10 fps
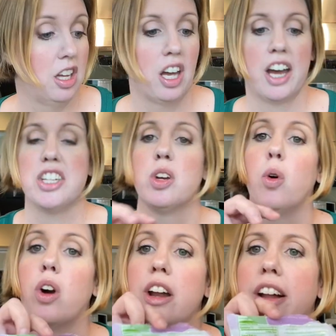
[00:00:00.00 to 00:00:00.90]
I
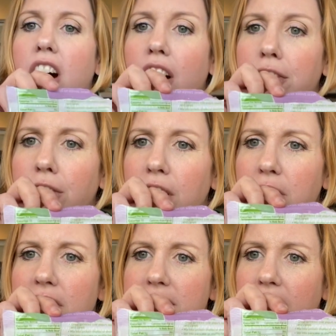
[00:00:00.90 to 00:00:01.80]
tore it off right when
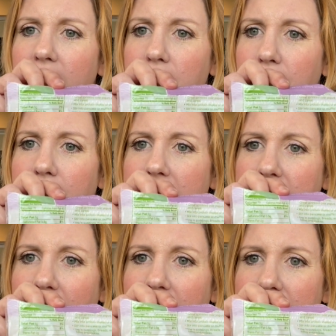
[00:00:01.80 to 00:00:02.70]
it said the serving
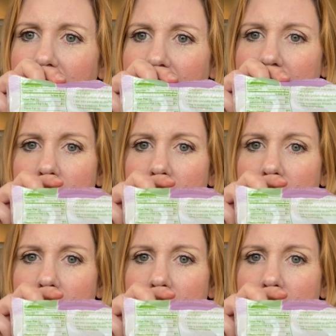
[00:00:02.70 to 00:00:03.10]
size on this,